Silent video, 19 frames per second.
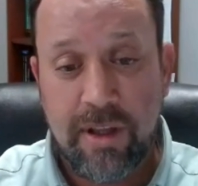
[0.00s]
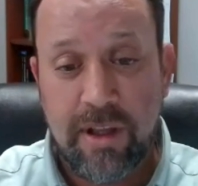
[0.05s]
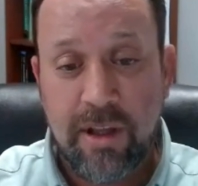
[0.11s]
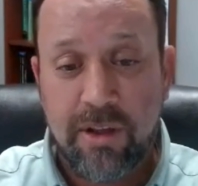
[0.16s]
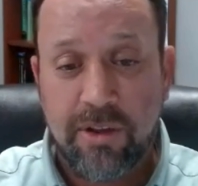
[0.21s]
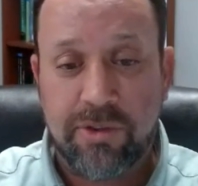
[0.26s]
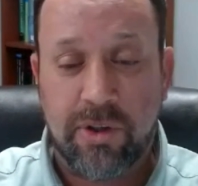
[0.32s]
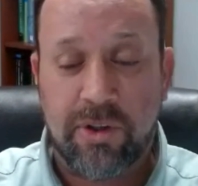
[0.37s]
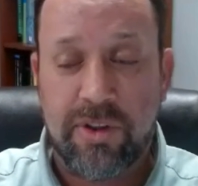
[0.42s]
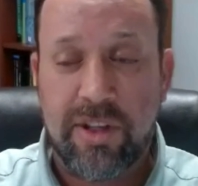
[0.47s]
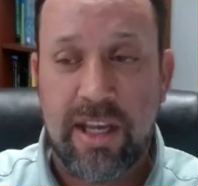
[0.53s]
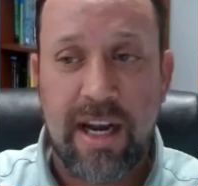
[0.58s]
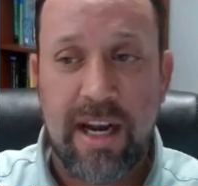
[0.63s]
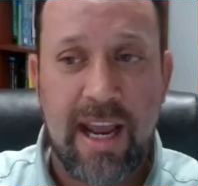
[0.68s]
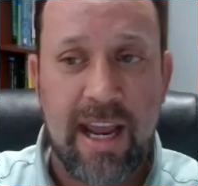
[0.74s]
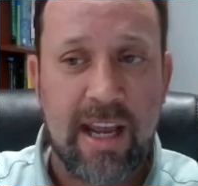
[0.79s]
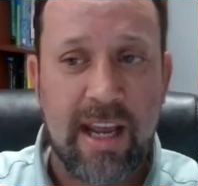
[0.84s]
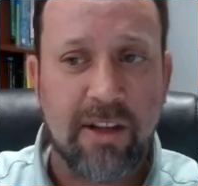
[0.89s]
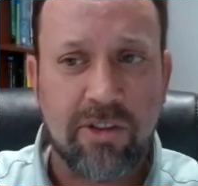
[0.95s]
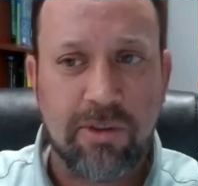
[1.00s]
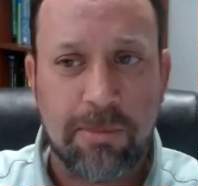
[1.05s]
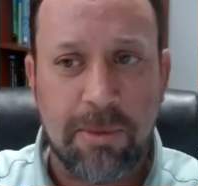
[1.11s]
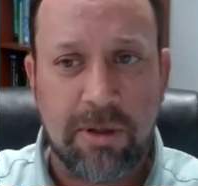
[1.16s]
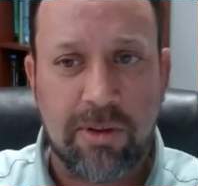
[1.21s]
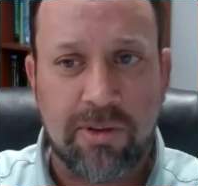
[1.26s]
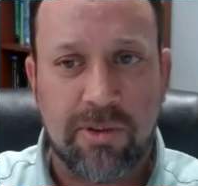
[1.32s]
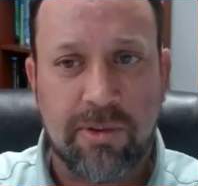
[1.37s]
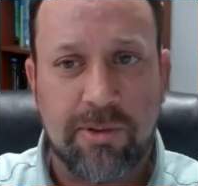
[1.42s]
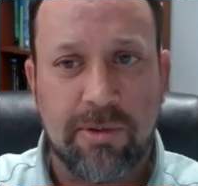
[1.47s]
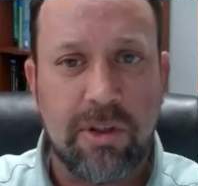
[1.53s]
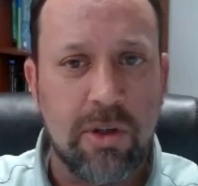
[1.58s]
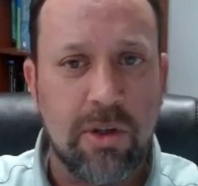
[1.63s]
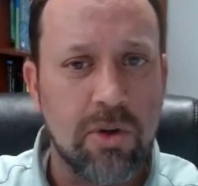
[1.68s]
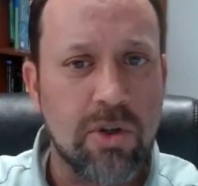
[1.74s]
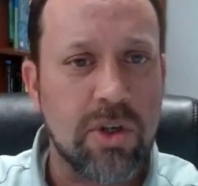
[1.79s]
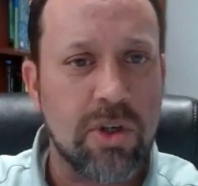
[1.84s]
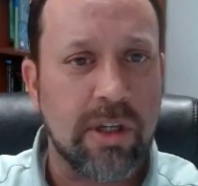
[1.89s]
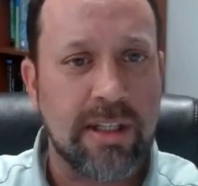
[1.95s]
So the enhancements
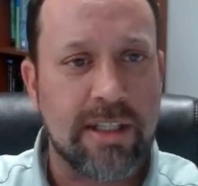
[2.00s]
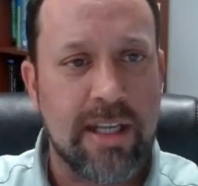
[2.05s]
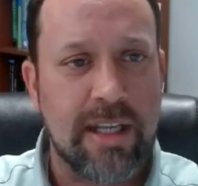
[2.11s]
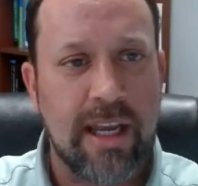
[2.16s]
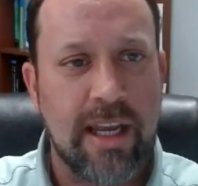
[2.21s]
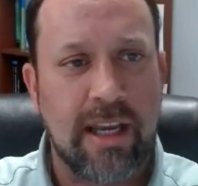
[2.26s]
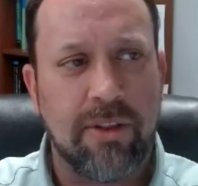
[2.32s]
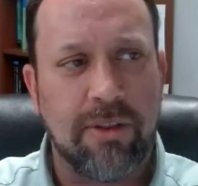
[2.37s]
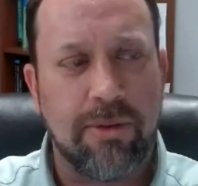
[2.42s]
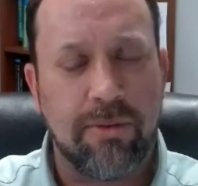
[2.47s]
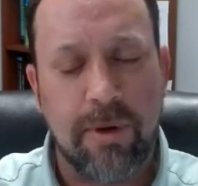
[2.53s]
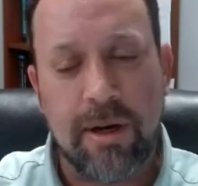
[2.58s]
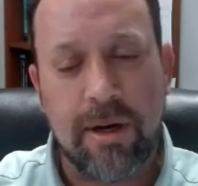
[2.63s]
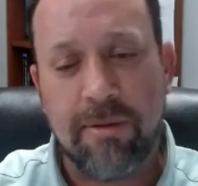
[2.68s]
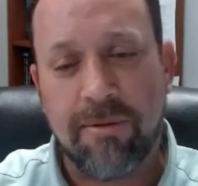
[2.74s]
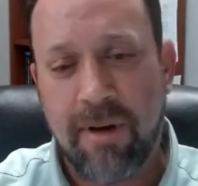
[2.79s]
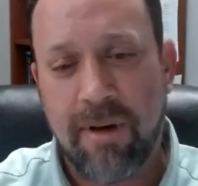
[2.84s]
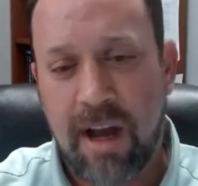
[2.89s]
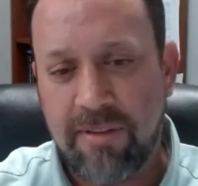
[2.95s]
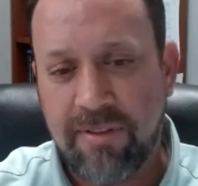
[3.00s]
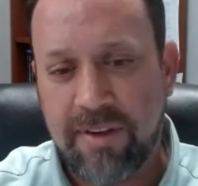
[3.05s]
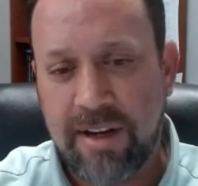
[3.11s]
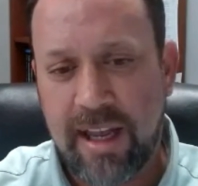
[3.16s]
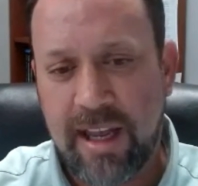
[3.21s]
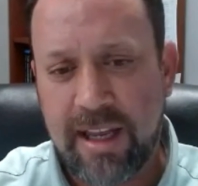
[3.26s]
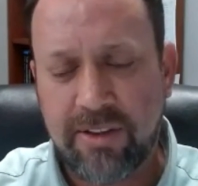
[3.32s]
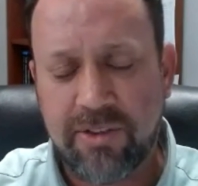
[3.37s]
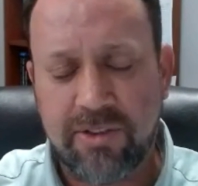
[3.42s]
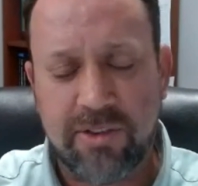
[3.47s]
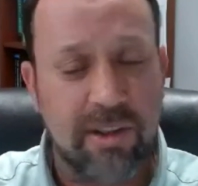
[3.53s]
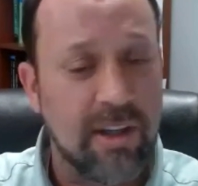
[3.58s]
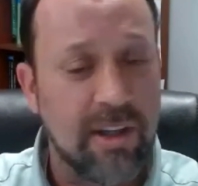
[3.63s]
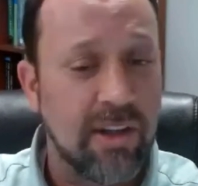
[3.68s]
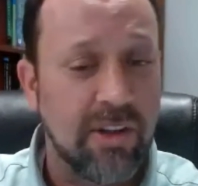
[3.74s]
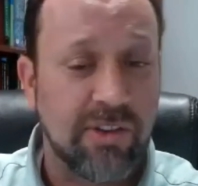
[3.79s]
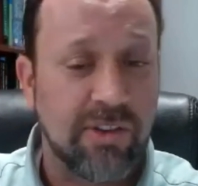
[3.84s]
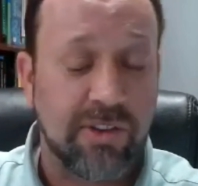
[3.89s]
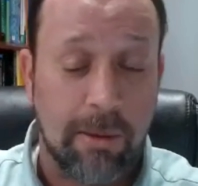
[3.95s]
usually take 3 to 5 days,
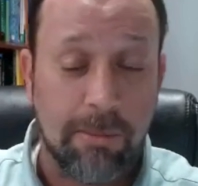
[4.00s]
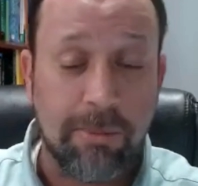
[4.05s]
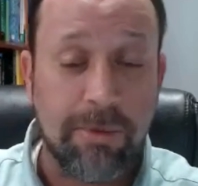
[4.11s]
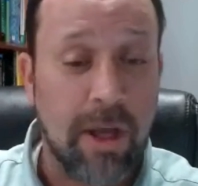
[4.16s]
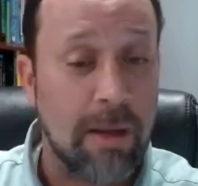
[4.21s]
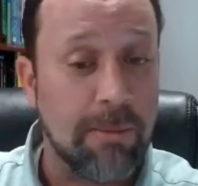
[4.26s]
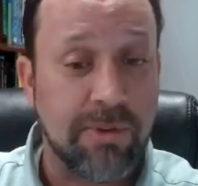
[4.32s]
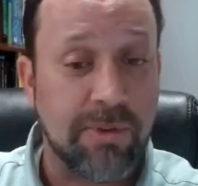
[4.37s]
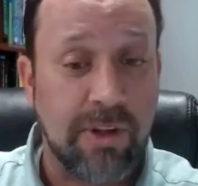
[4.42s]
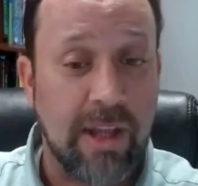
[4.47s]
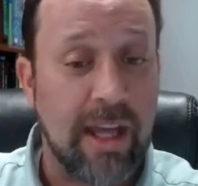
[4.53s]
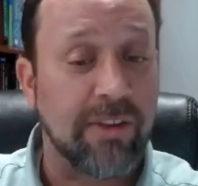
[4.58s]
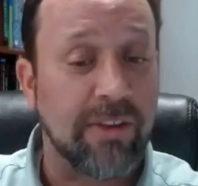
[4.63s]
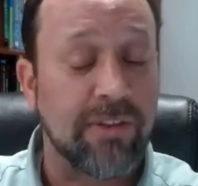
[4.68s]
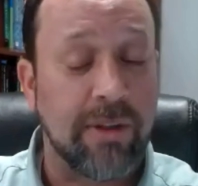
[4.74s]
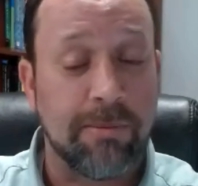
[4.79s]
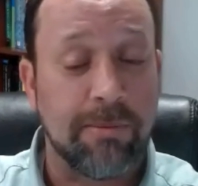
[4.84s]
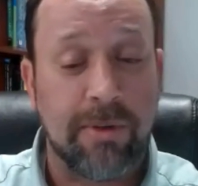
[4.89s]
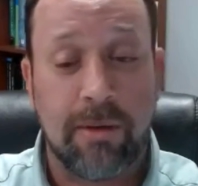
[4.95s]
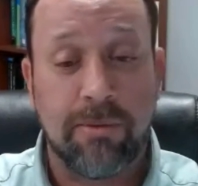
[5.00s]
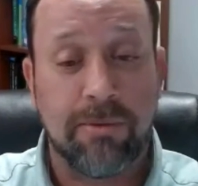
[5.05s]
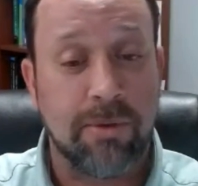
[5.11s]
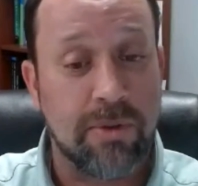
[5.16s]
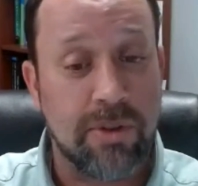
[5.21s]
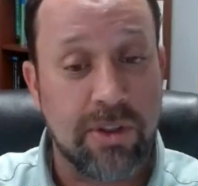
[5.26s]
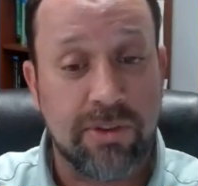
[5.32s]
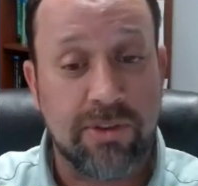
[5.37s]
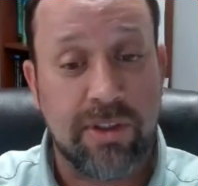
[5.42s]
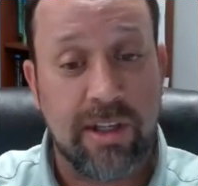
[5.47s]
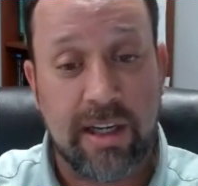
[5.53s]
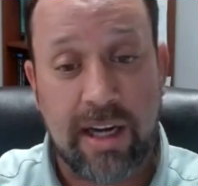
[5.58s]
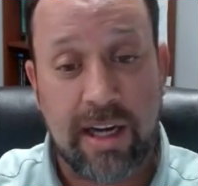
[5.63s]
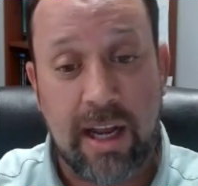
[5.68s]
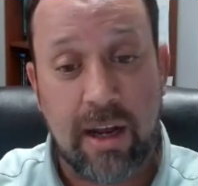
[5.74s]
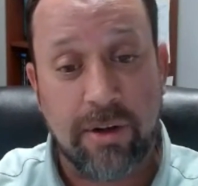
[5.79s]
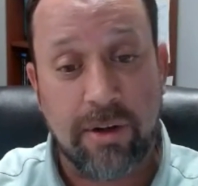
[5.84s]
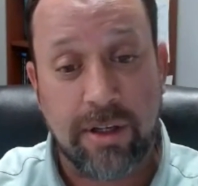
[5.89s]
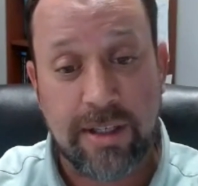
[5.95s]
sometimes less. Sometimes we're just in and
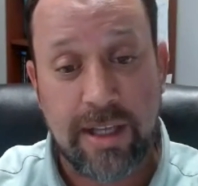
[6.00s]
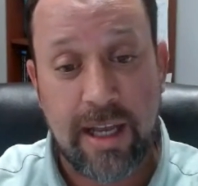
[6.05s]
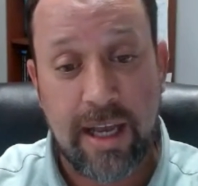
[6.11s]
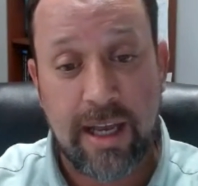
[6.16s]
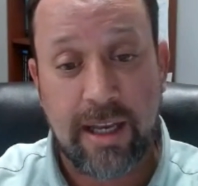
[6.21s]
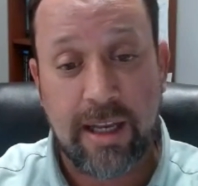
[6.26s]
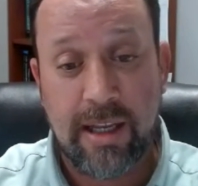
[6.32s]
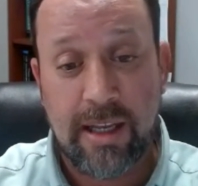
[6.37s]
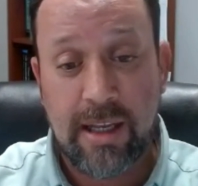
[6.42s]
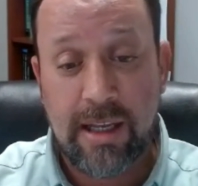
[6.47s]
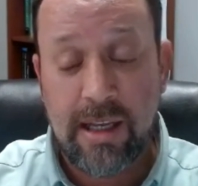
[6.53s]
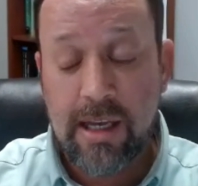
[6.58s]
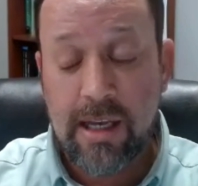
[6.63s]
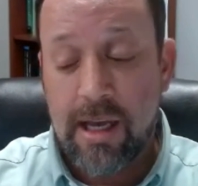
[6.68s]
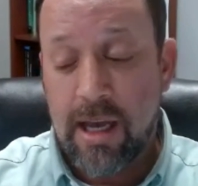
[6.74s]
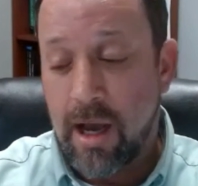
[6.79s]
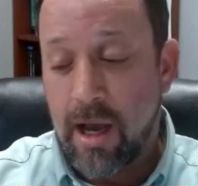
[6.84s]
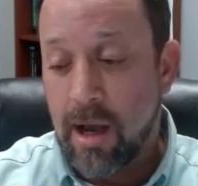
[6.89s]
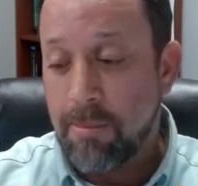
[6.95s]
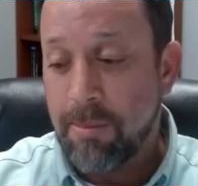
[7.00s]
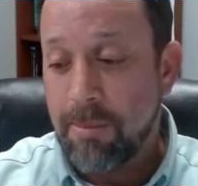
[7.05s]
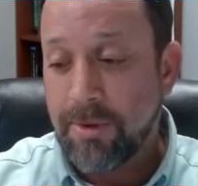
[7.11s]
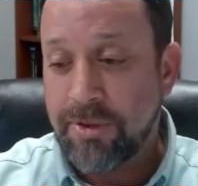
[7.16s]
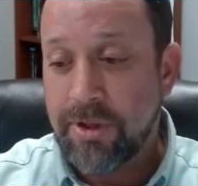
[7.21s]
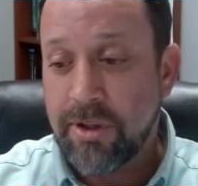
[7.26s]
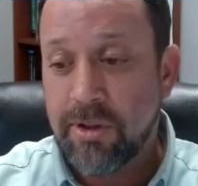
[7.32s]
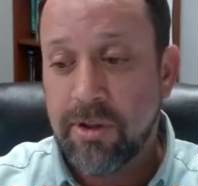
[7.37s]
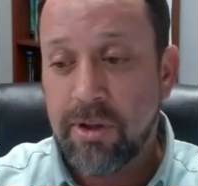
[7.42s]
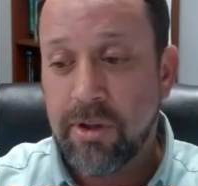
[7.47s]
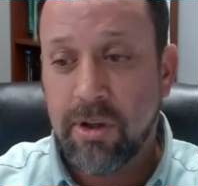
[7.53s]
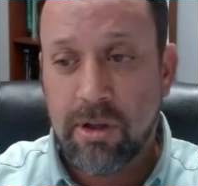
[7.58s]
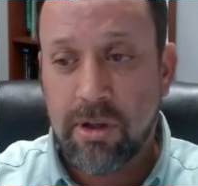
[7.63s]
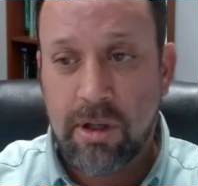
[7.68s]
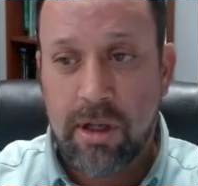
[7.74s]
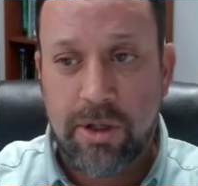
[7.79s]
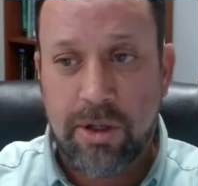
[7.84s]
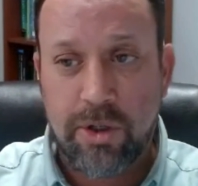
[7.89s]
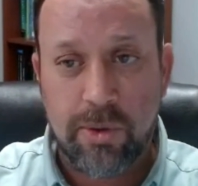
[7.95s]
out in a day. But
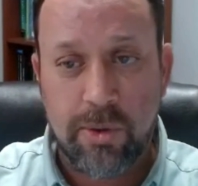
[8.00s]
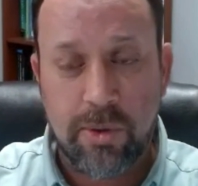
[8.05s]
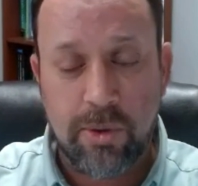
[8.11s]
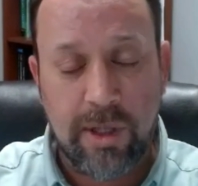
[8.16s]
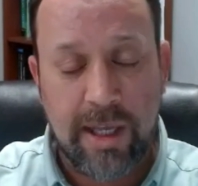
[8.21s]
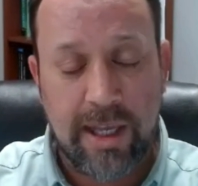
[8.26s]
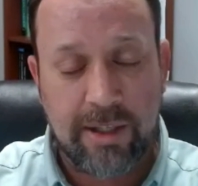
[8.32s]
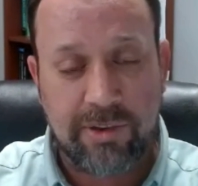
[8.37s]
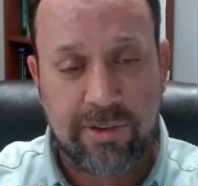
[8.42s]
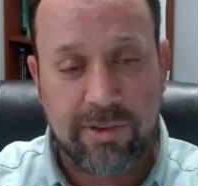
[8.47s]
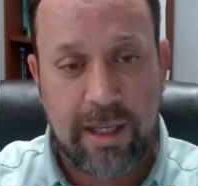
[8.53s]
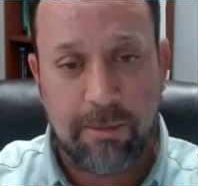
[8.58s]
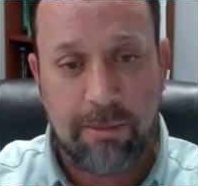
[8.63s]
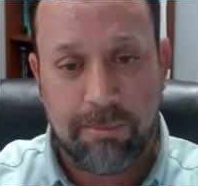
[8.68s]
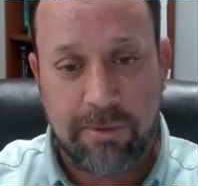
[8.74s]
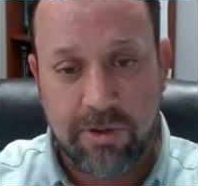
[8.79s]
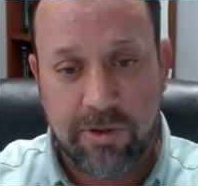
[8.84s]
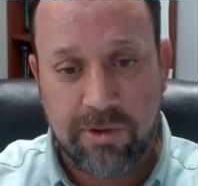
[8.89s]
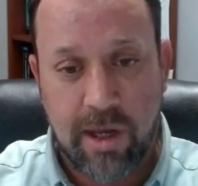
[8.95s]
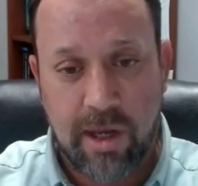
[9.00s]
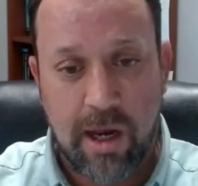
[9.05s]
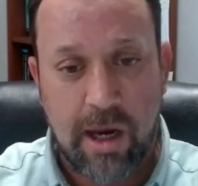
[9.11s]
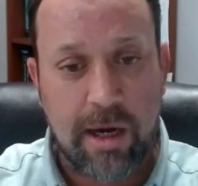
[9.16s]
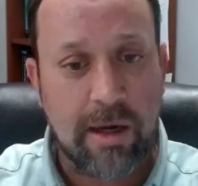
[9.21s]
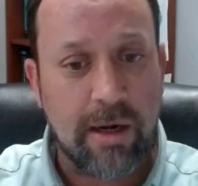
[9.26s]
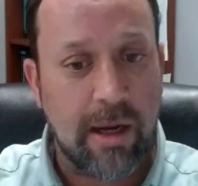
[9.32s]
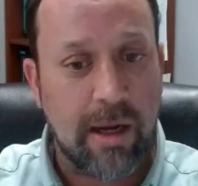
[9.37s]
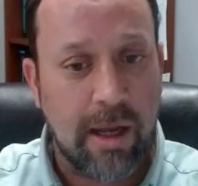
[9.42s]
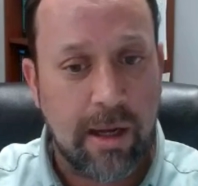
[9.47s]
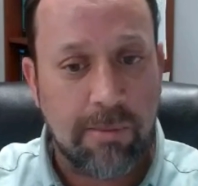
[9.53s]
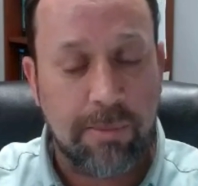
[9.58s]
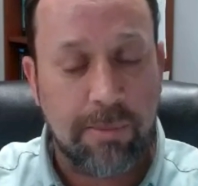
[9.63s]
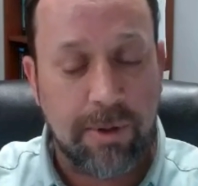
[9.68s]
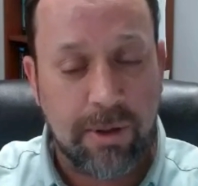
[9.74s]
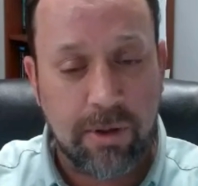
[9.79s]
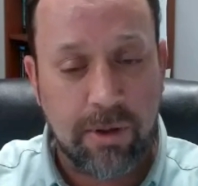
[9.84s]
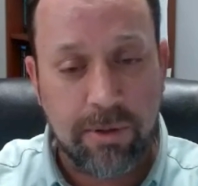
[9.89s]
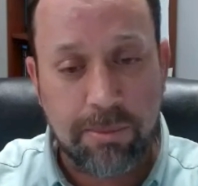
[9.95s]
a true landscape design and
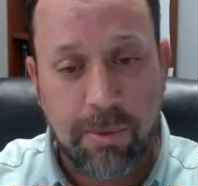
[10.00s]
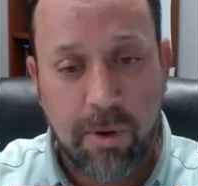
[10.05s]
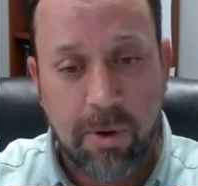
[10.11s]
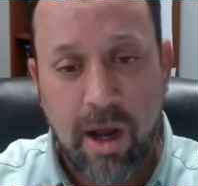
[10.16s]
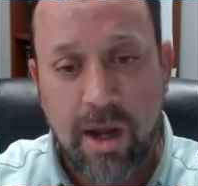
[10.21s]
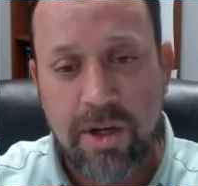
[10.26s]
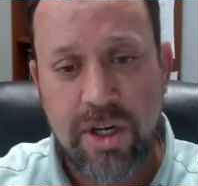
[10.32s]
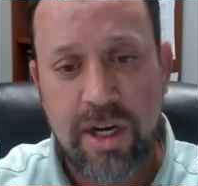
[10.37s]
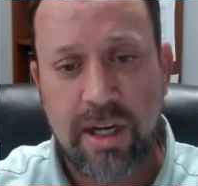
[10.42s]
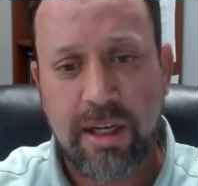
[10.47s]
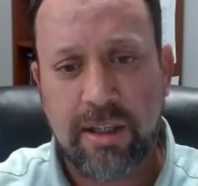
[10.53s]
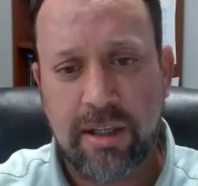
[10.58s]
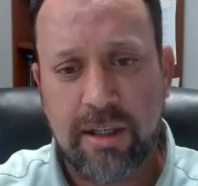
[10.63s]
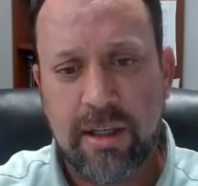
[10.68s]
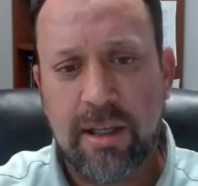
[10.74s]
build project